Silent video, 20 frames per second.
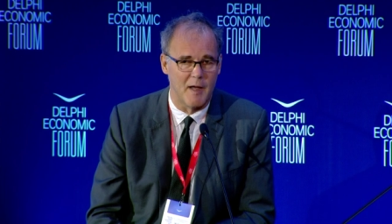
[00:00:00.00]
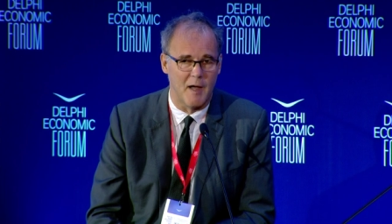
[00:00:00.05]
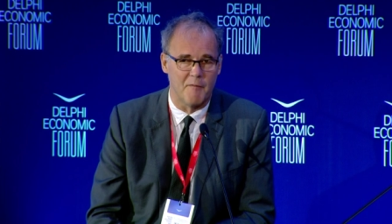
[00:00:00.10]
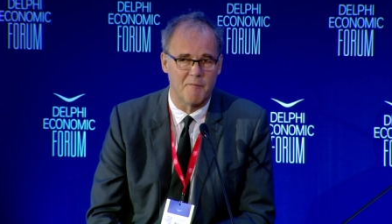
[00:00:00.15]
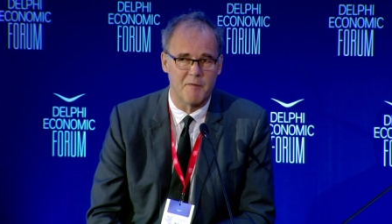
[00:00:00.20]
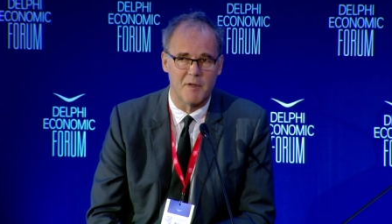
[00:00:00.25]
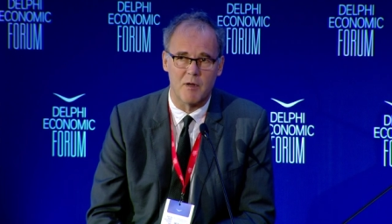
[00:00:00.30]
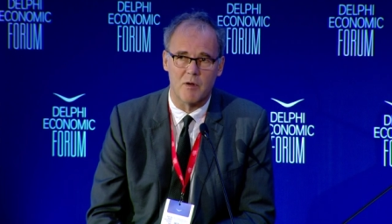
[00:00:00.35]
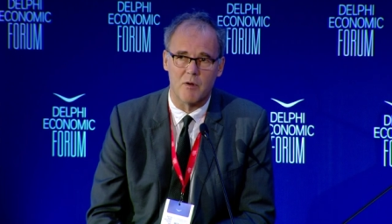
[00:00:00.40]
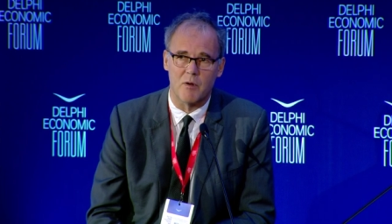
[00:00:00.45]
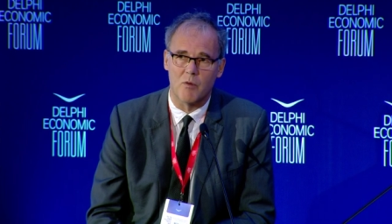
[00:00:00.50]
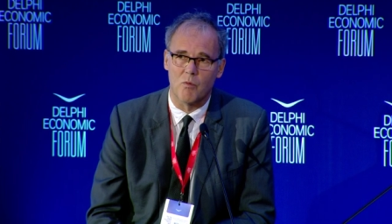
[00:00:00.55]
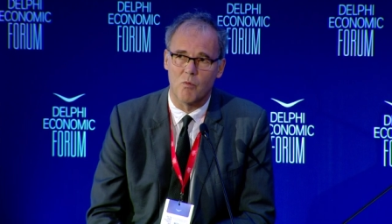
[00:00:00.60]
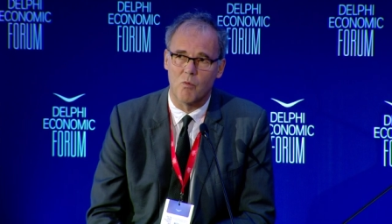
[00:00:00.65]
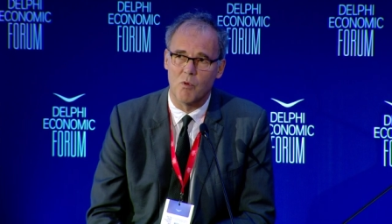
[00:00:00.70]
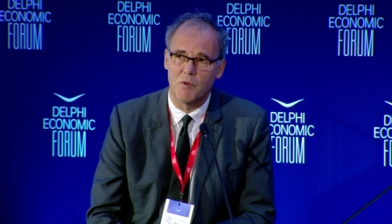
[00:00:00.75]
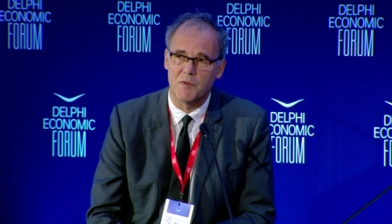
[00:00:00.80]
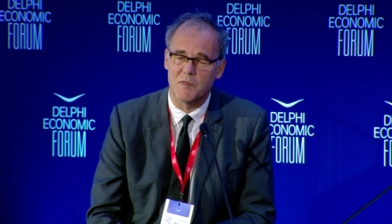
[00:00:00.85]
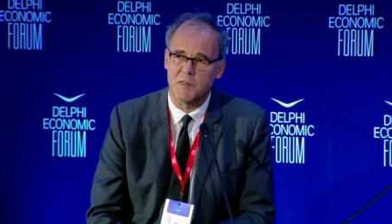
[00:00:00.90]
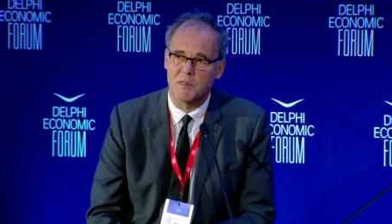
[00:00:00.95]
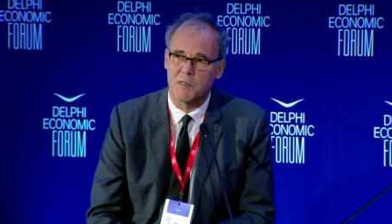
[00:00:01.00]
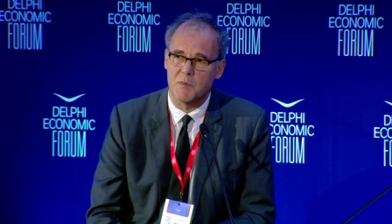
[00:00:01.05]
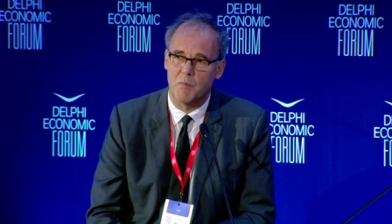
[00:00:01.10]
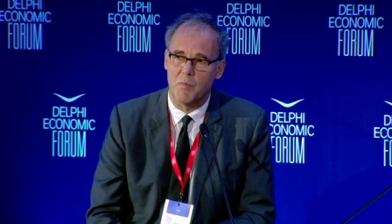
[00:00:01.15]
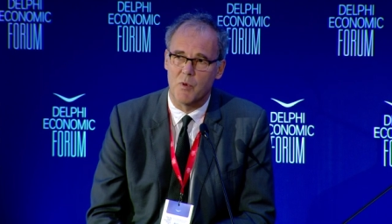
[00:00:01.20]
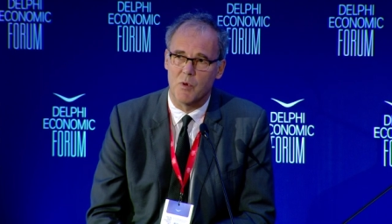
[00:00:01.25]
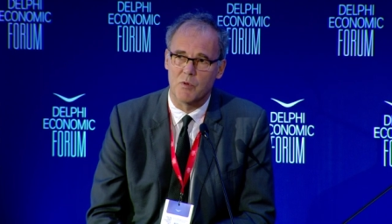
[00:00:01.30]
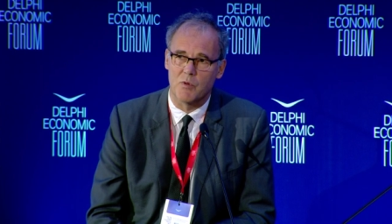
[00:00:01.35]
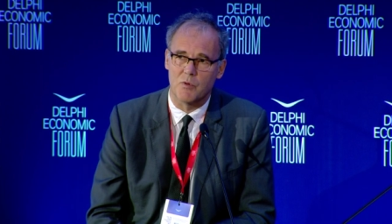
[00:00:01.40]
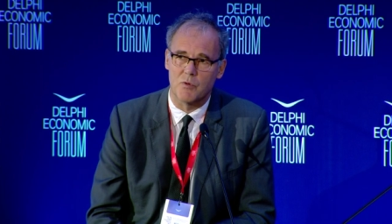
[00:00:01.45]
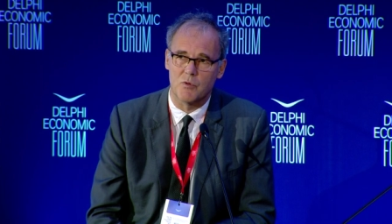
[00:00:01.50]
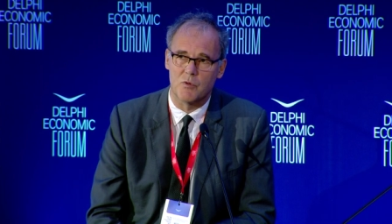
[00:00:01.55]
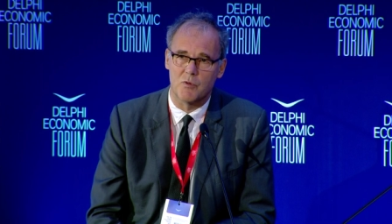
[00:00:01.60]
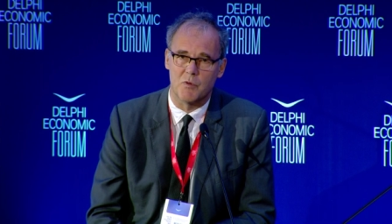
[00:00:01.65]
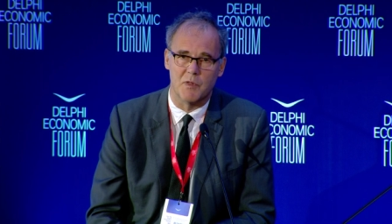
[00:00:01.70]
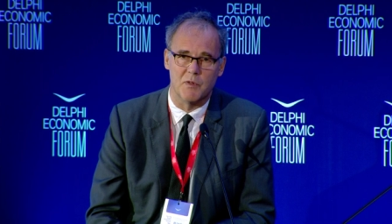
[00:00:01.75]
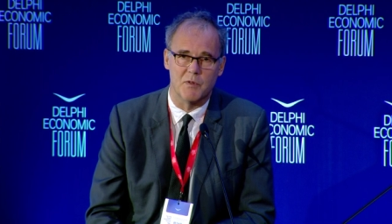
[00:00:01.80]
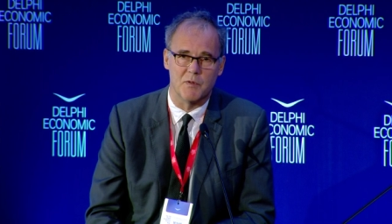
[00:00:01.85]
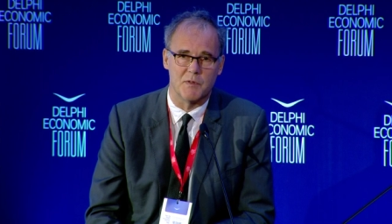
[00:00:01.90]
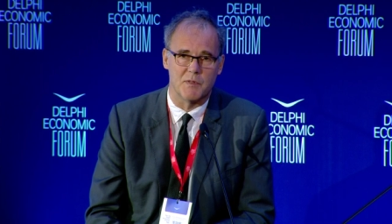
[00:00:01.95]
I think what is important
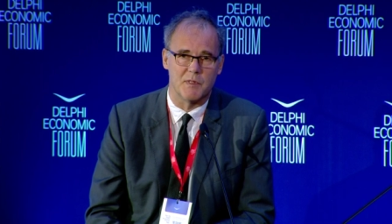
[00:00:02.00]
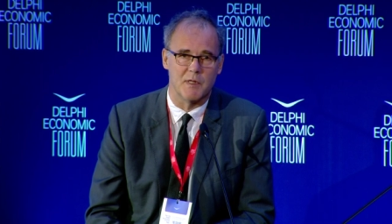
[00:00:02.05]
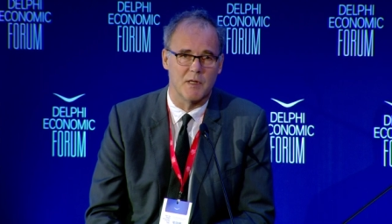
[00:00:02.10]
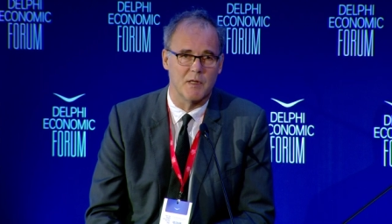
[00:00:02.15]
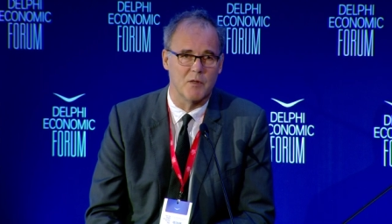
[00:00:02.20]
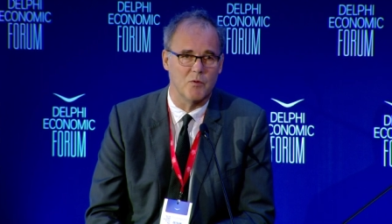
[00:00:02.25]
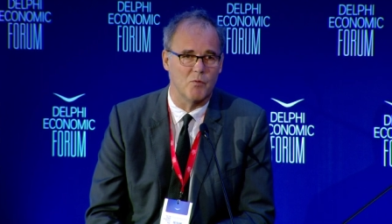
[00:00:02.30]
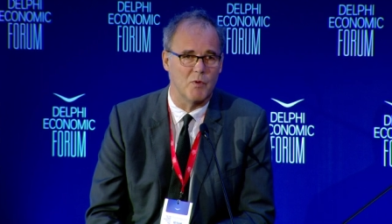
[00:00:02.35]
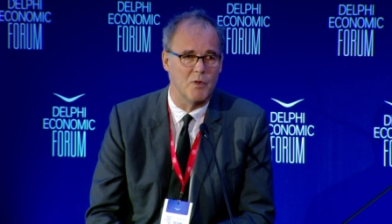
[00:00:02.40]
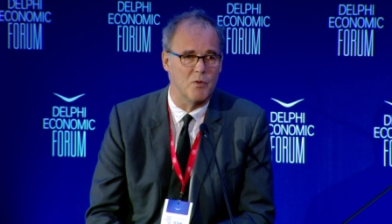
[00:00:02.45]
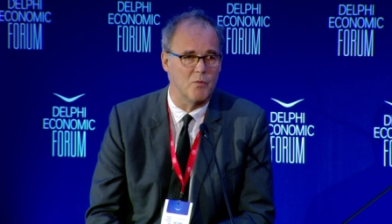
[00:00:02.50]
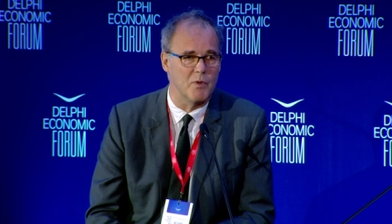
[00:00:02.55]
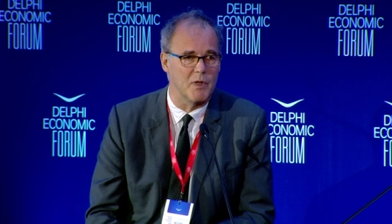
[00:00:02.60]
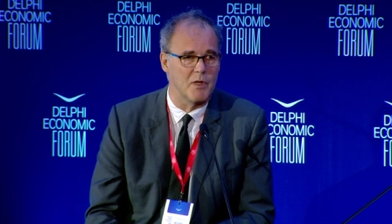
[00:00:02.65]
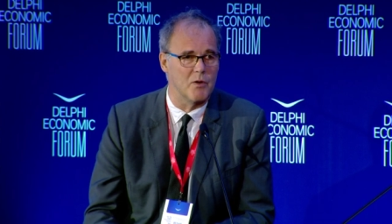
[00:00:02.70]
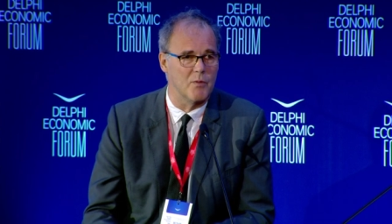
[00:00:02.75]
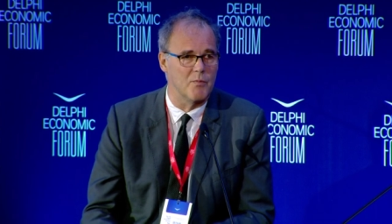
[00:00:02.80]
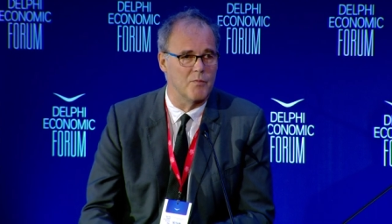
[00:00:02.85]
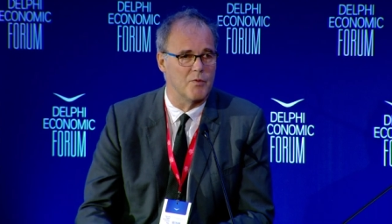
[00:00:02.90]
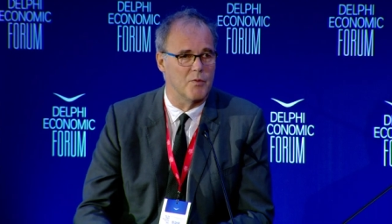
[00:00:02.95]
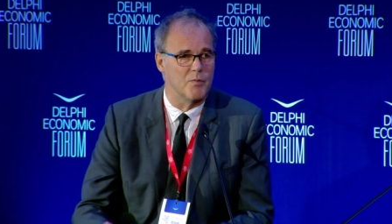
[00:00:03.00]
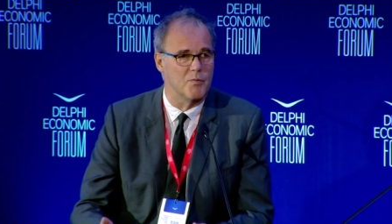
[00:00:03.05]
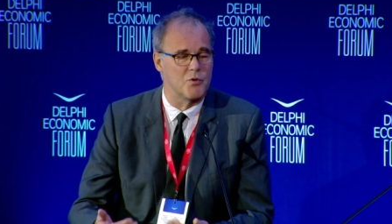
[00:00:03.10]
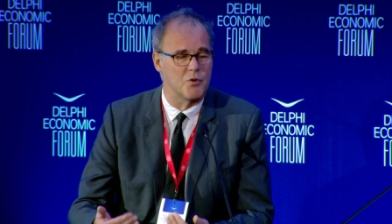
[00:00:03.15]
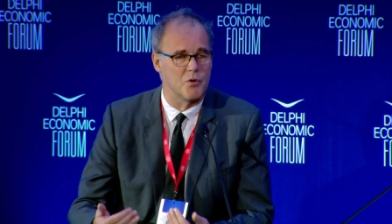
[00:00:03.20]
to understand when we come from